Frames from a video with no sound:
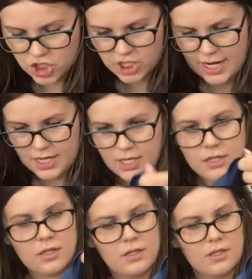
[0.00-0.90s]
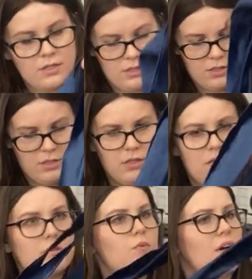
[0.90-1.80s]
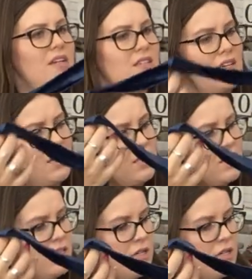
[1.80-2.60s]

shiny. What is this?